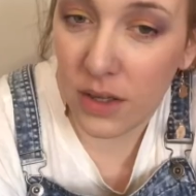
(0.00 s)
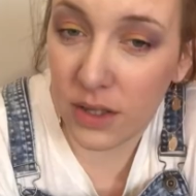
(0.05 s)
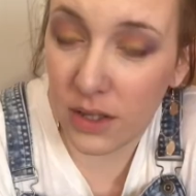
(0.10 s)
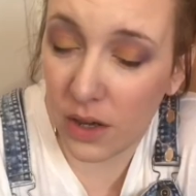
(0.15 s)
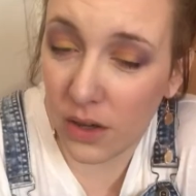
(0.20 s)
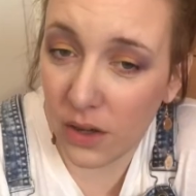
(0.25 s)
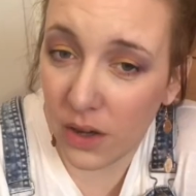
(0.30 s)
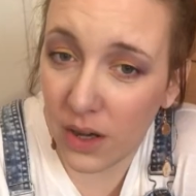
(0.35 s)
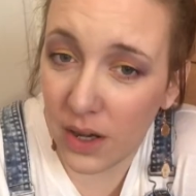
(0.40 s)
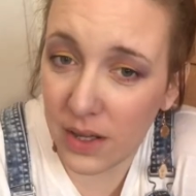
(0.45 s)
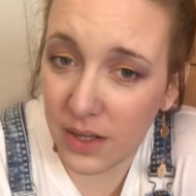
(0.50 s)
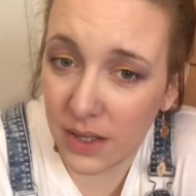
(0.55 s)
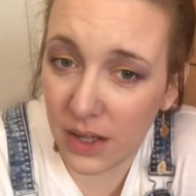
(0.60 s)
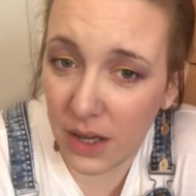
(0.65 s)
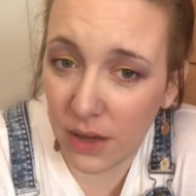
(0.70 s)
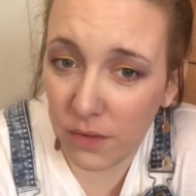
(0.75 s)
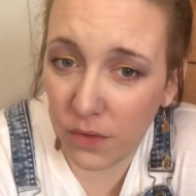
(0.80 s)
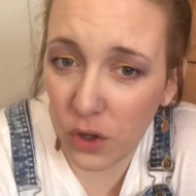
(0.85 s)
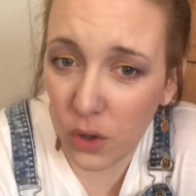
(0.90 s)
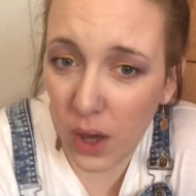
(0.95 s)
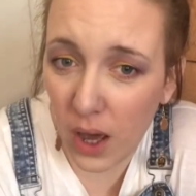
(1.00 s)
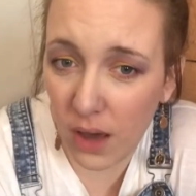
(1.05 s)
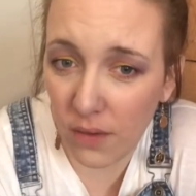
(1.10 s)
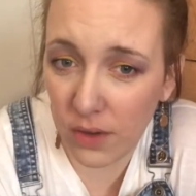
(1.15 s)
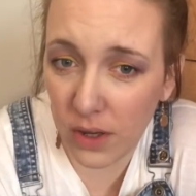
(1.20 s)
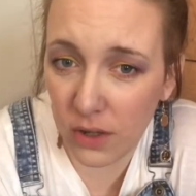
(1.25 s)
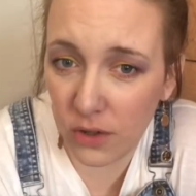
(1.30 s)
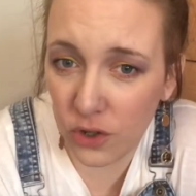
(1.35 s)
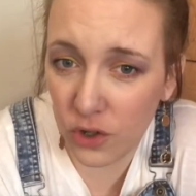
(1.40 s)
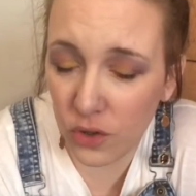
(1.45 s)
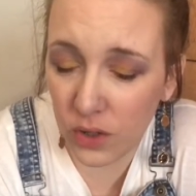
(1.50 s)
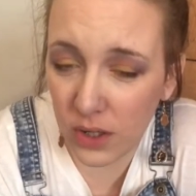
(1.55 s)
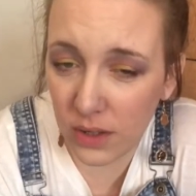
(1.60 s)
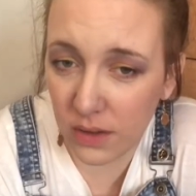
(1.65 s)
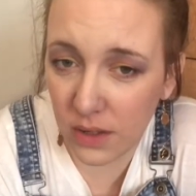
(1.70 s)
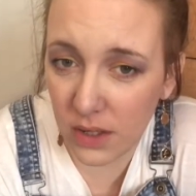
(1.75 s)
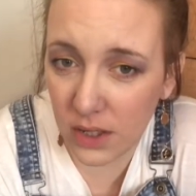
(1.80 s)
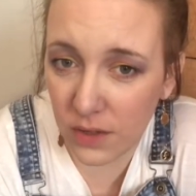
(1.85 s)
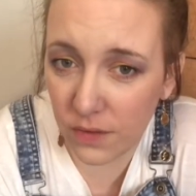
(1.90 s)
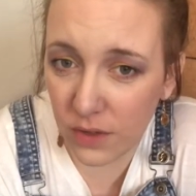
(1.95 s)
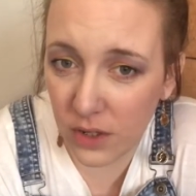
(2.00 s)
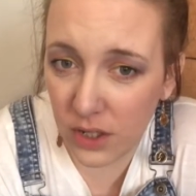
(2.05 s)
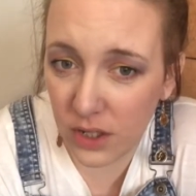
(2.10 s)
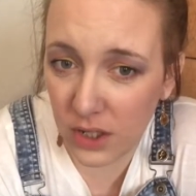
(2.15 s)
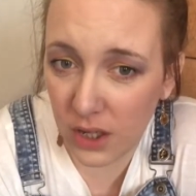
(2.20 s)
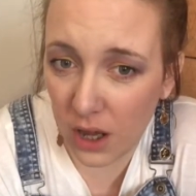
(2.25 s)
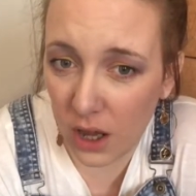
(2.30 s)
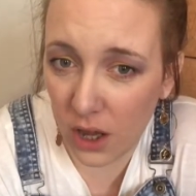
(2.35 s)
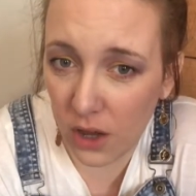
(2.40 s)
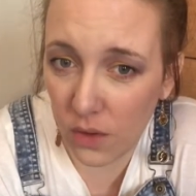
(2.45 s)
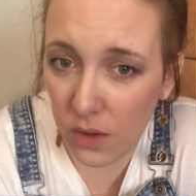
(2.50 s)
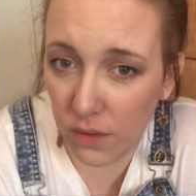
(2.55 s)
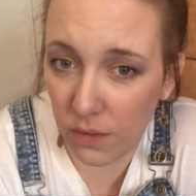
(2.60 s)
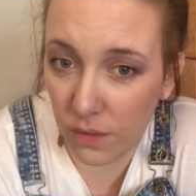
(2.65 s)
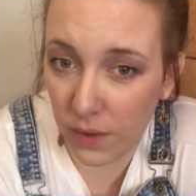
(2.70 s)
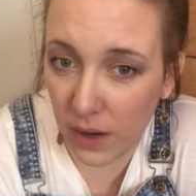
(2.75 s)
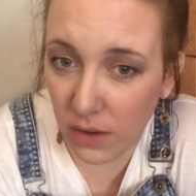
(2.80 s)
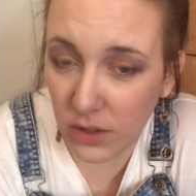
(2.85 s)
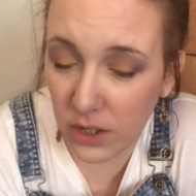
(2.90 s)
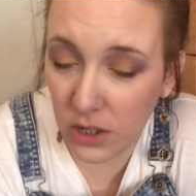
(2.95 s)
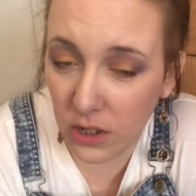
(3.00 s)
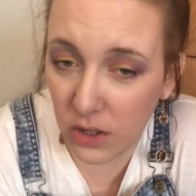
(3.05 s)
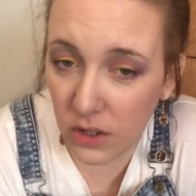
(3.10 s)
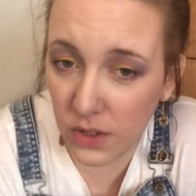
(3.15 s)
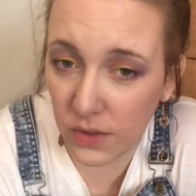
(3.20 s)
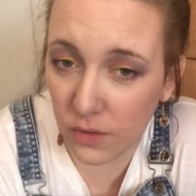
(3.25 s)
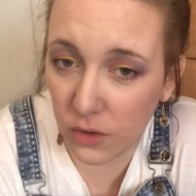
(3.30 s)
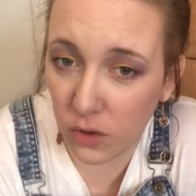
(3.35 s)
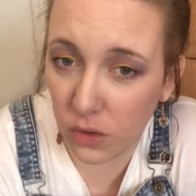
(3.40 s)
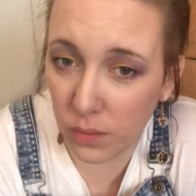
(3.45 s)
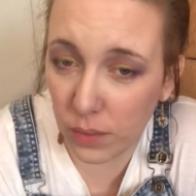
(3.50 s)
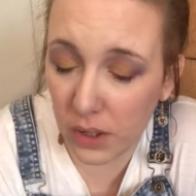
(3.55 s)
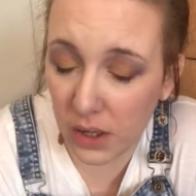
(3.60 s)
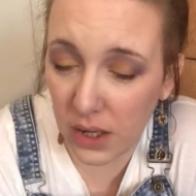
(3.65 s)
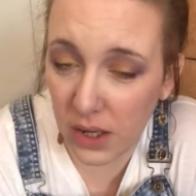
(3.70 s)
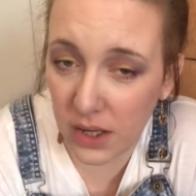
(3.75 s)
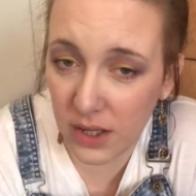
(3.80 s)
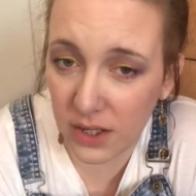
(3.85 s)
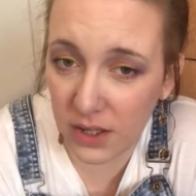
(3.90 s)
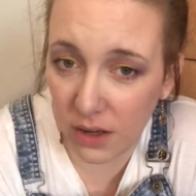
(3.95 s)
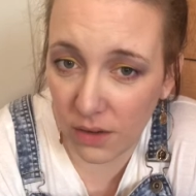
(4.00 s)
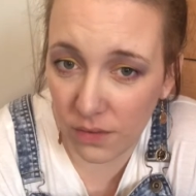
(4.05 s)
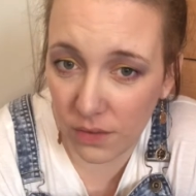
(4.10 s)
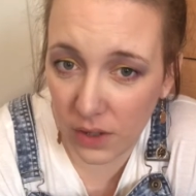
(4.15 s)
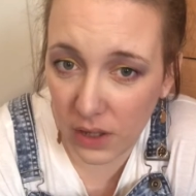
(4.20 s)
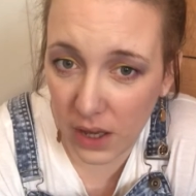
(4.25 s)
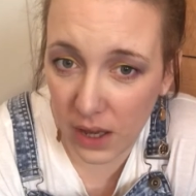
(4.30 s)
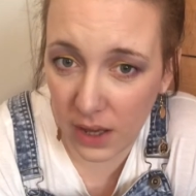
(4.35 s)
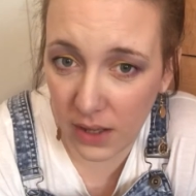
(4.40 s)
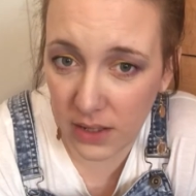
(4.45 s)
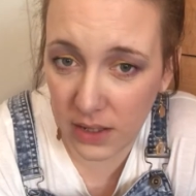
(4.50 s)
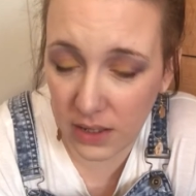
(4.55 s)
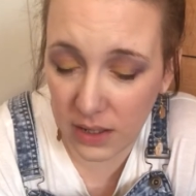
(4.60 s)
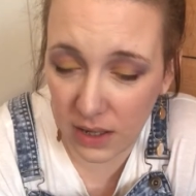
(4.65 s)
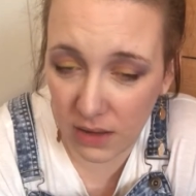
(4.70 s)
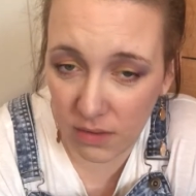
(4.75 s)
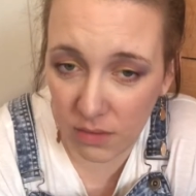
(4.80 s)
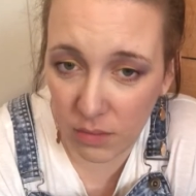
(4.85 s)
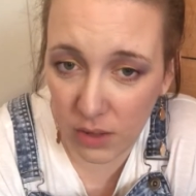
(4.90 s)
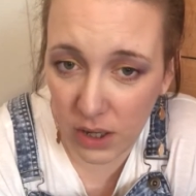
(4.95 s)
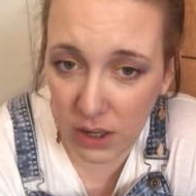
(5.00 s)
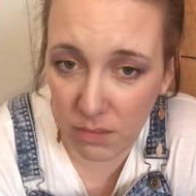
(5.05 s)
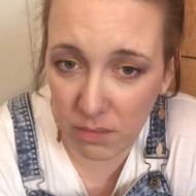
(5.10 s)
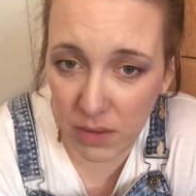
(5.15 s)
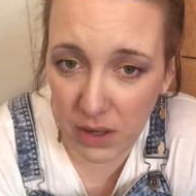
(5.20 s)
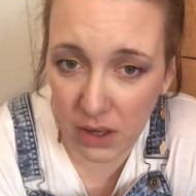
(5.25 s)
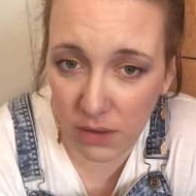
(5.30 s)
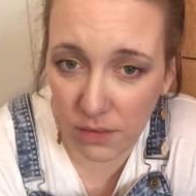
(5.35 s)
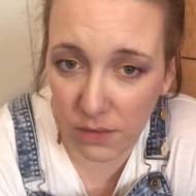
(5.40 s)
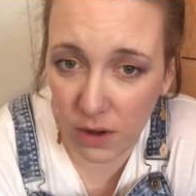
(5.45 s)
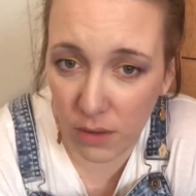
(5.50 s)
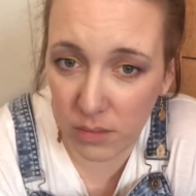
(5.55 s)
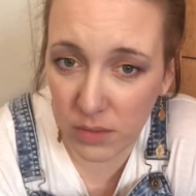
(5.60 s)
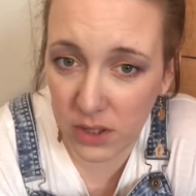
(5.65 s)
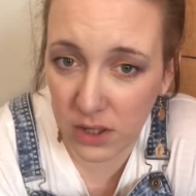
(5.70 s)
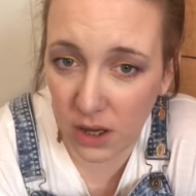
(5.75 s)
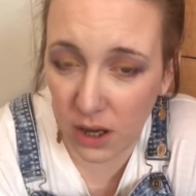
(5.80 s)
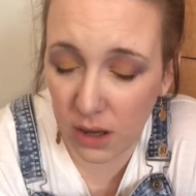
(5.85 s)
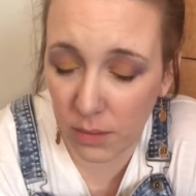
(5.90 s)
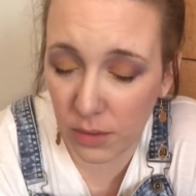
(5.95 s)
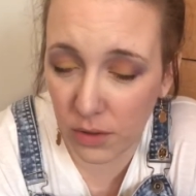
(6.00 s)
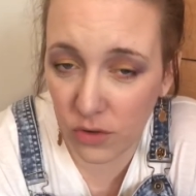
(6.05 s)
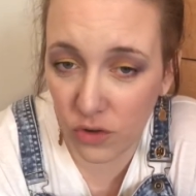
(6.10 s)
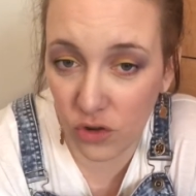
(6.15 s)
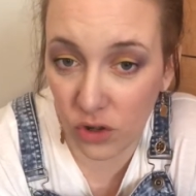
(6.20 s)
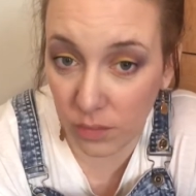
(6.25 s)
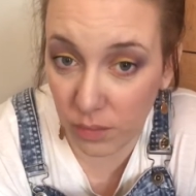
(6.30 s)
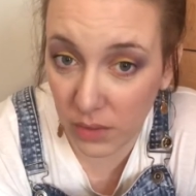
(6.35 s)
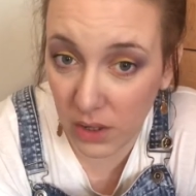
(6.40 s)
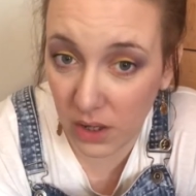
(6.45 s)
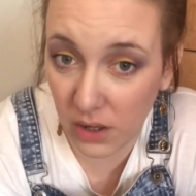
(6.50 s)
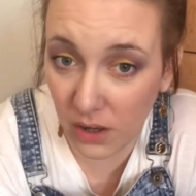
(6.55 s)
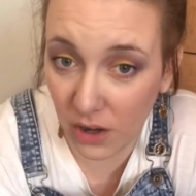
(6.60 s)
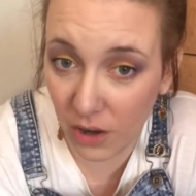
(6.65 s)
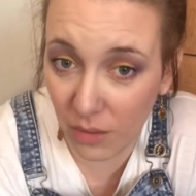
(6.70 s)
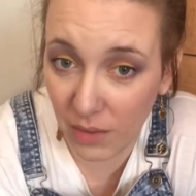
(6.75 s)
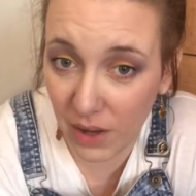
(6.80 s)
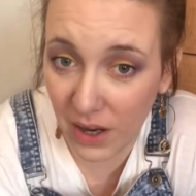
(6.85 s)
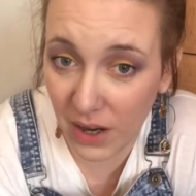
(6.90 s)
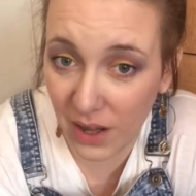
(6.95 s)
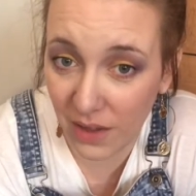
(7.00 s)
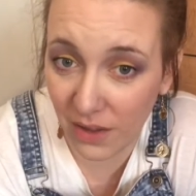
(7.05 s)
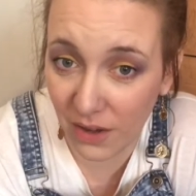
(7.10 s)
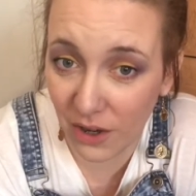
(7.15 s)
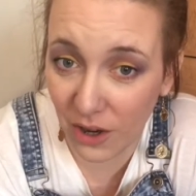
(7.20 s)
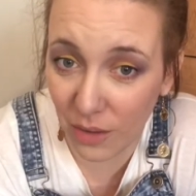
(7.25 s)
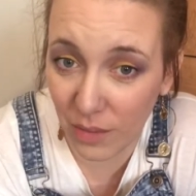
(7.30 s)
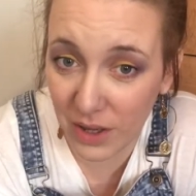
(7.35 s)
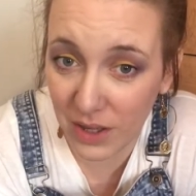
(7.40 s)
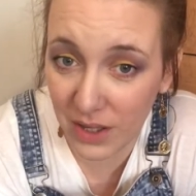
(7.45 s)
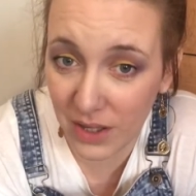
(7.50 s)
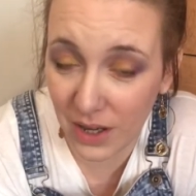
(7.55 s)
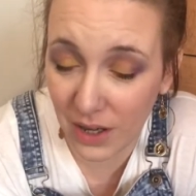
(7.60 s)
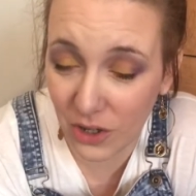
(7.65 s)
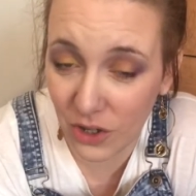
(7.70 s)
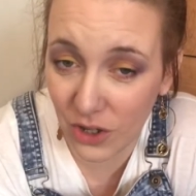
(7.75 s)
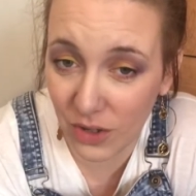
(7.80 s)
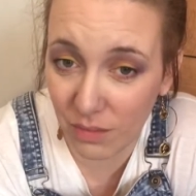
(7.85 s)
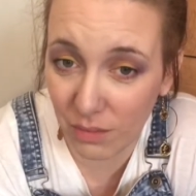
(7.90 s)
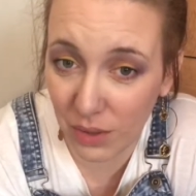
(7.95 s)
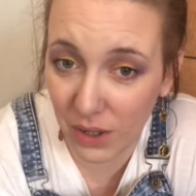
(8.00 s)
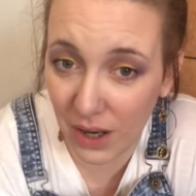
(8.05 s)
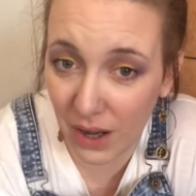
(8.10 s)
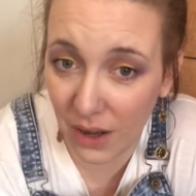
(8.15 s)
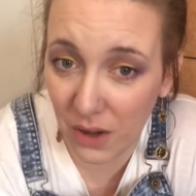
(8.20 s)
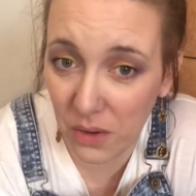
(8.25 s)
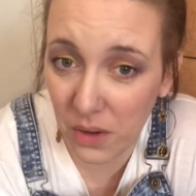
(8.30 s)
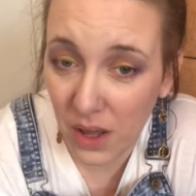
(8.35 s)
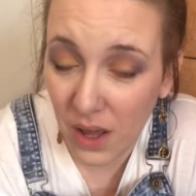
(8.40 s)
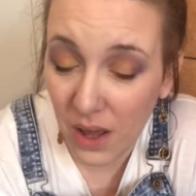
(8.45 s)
So guys, if you have enjoyed this video and found it useful, please don't forget to give me a big thumbs up and drop me a comment in the comment section below.